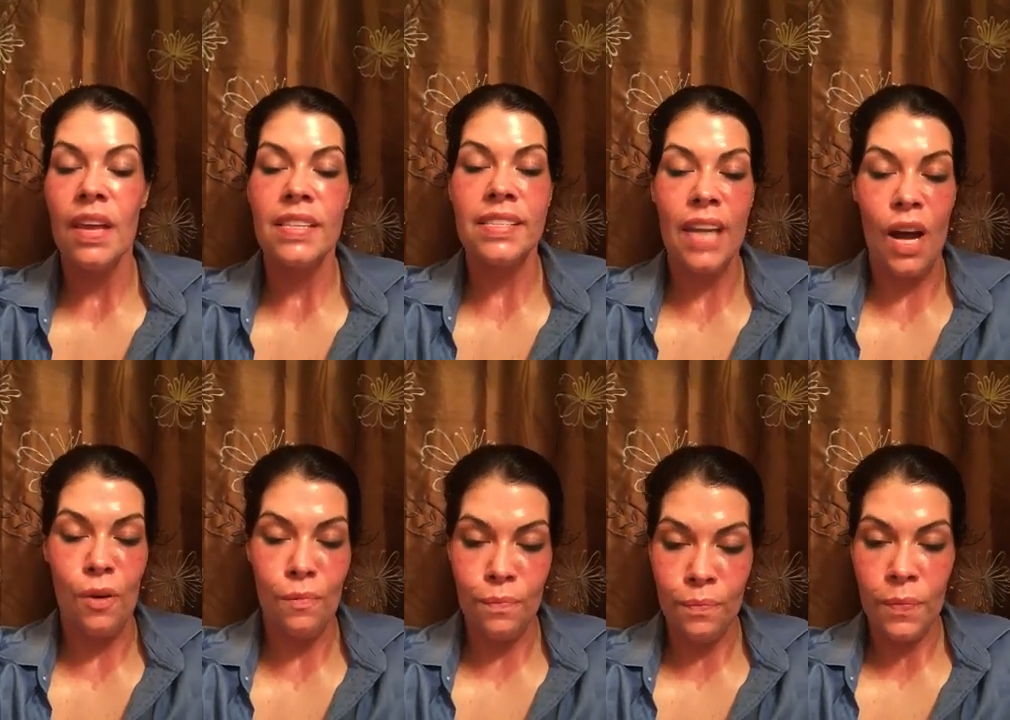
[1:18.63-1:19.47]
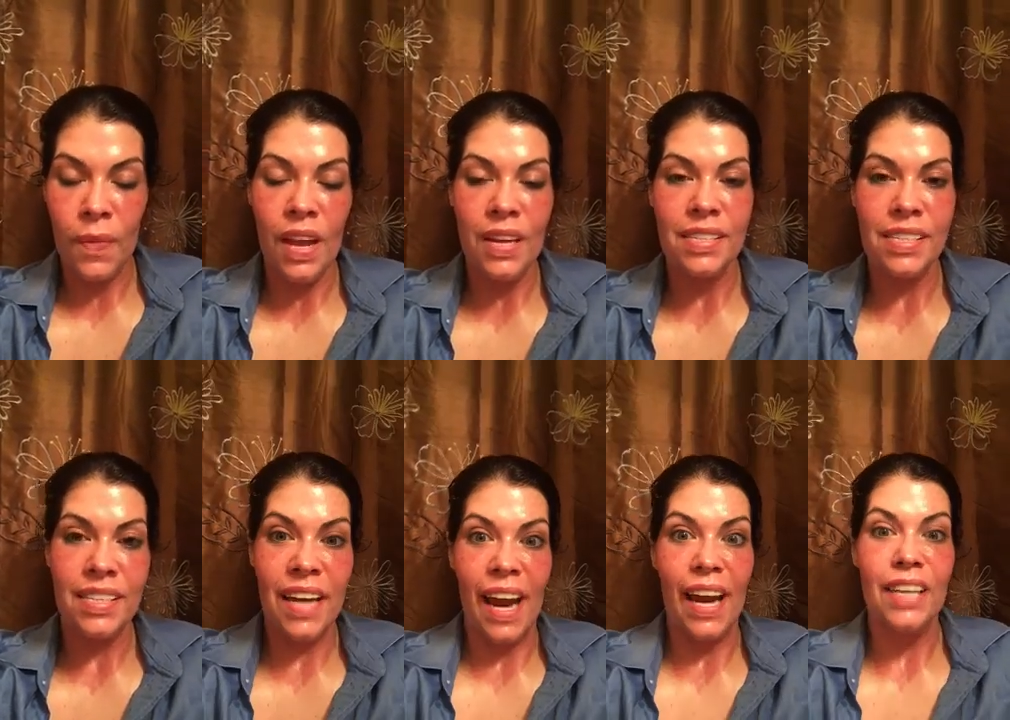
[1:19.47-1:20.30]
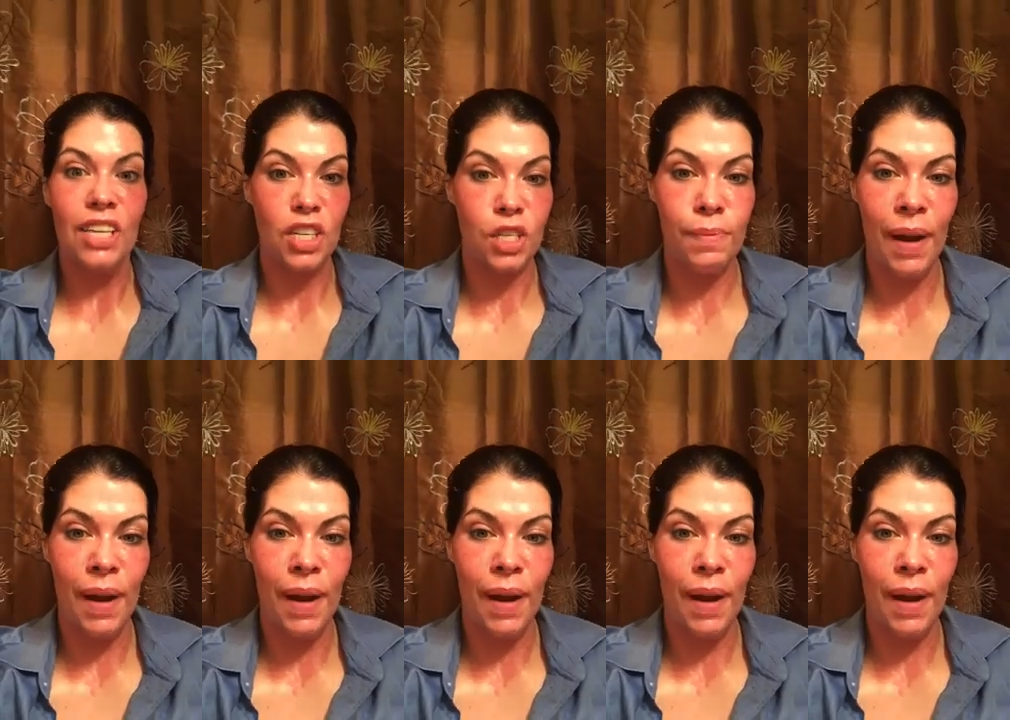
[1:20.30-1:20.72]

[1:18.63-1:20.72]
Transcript: So today, Dr.